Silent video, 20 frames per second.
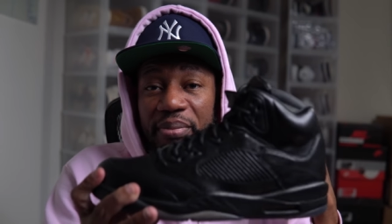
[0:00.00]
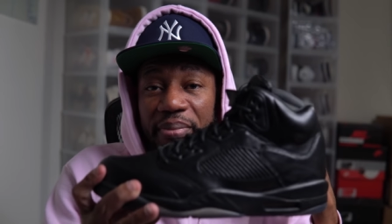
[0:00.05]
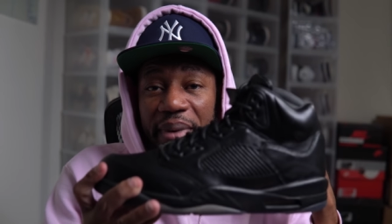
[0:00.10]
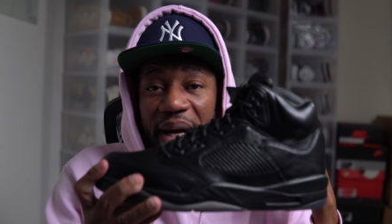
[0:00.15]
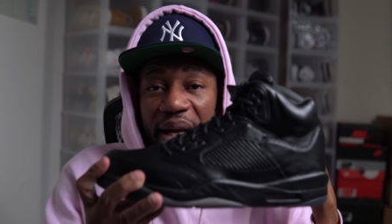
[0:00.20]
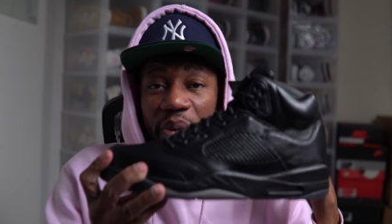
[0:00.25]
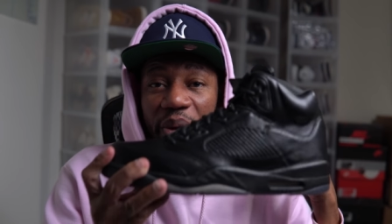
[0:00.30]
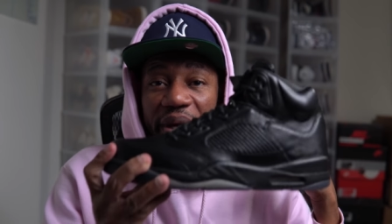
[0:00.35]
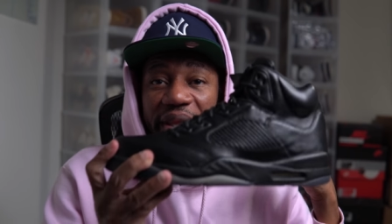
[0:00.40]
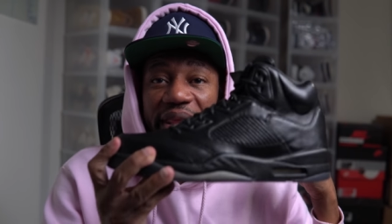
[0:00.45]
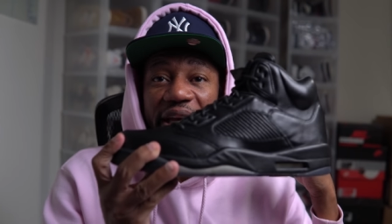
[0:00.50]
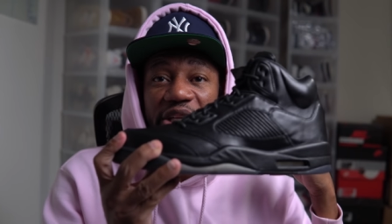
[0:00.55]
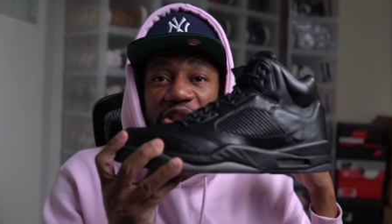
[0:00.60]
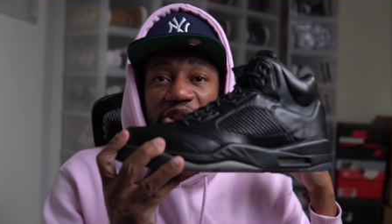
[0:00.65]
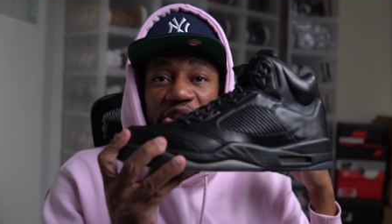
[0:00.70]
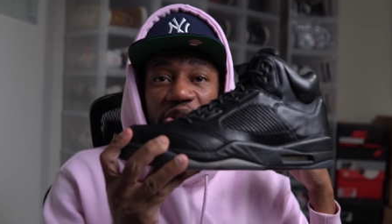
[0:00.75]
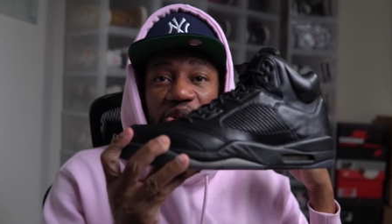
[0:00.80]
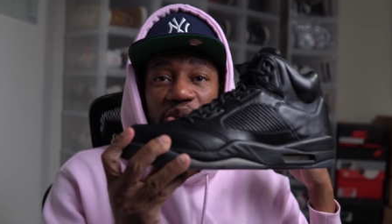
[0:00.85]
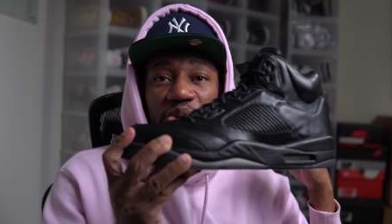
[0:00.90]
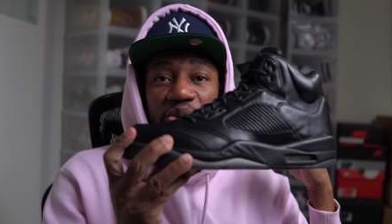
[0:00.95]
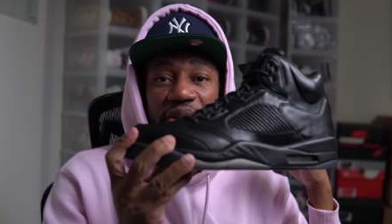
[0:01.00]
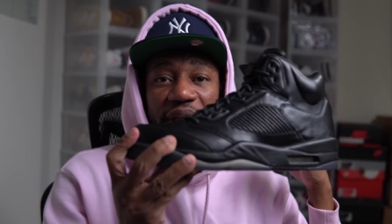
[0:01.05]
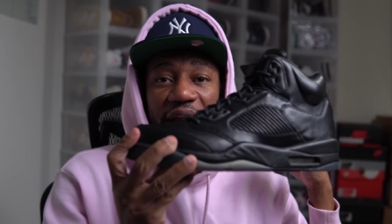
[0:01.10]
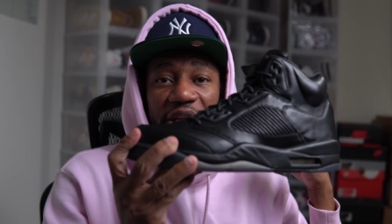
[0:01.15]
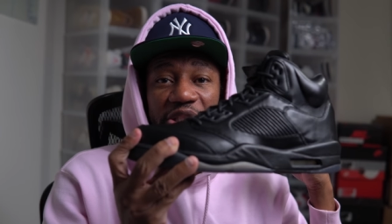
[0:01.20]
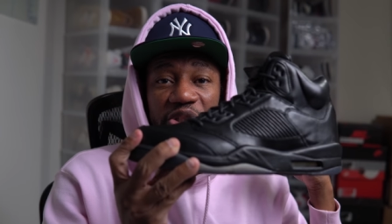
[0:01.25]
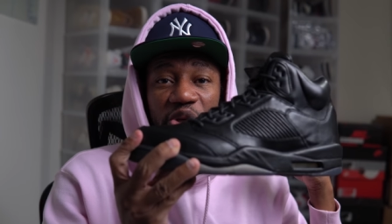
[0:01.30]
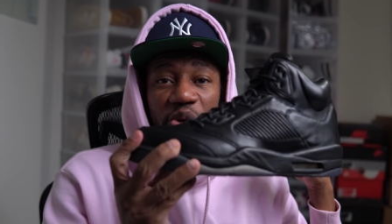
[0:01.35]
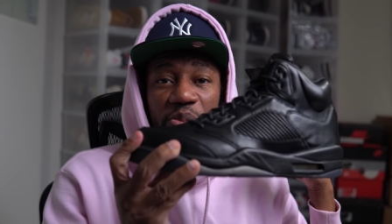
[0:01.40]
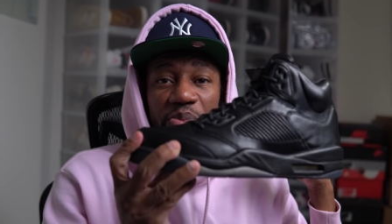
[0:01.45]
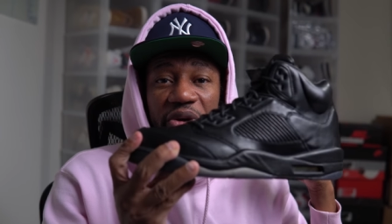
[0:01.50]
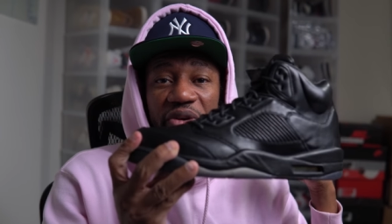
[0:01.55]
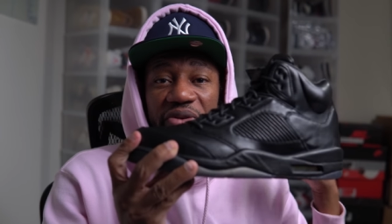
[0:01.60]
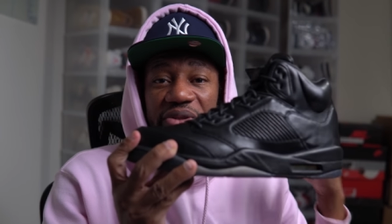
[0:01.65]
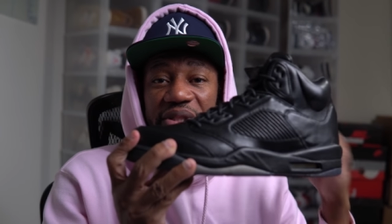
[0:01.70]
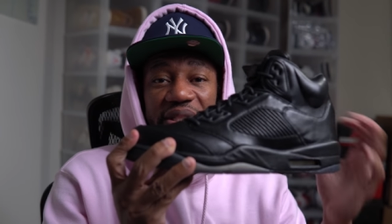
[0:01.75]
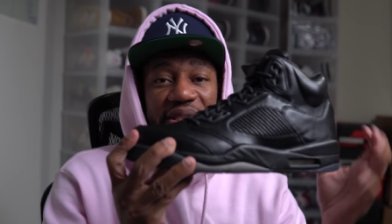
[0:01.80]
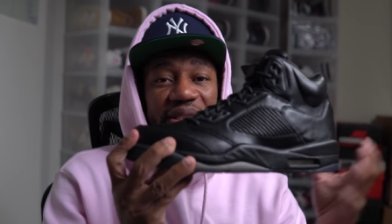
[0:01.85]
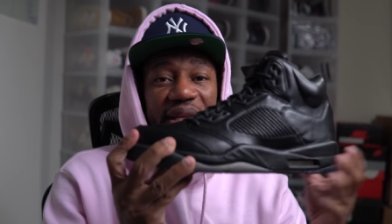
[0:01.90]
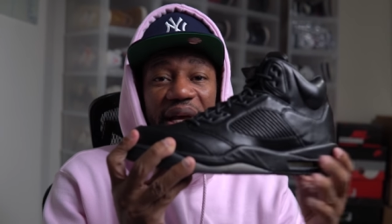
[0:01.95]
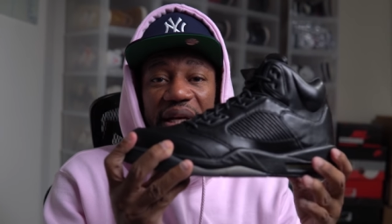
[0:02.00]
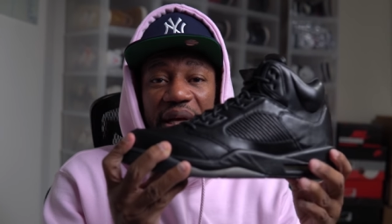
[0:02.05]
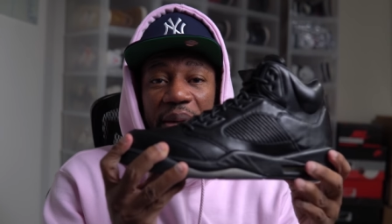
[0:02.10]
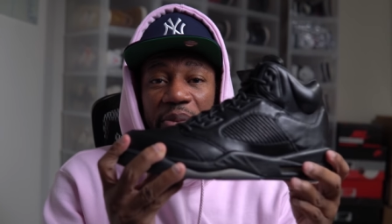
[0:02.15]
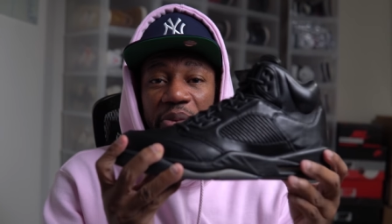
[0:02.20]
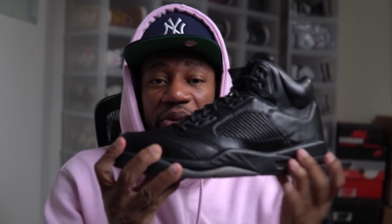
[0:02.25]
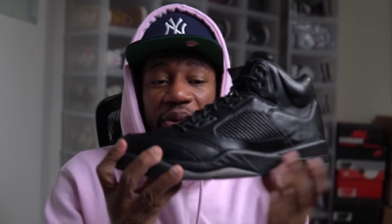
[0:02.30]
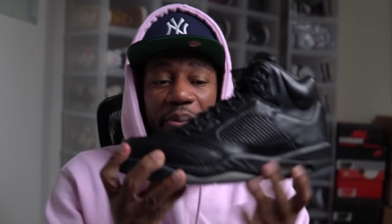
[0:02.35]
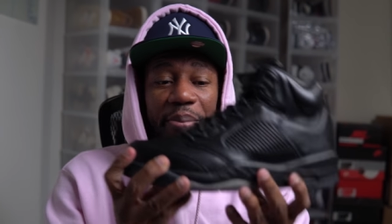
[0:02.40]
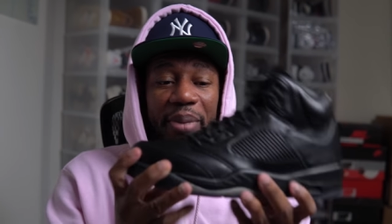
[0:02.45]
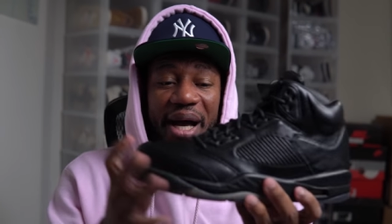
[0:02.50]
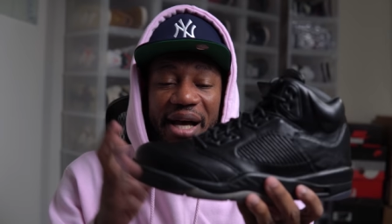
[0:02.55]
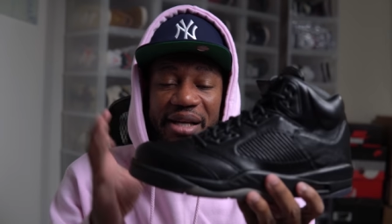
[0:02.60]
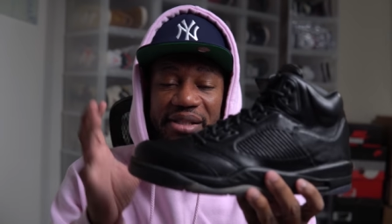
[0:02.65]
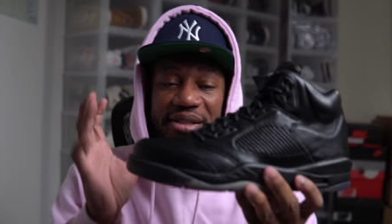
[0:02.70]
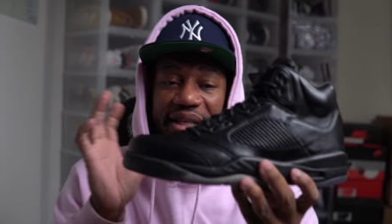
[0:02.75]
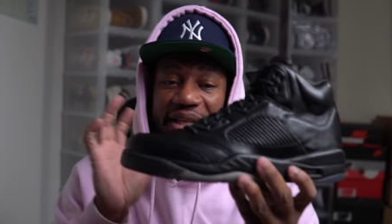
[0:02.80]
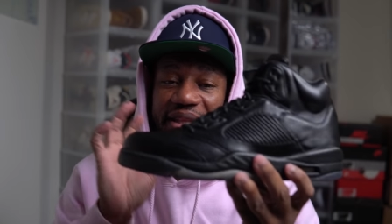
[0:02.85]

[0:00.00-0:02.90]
by the way, that shoe that I showed previously is not coming with a box,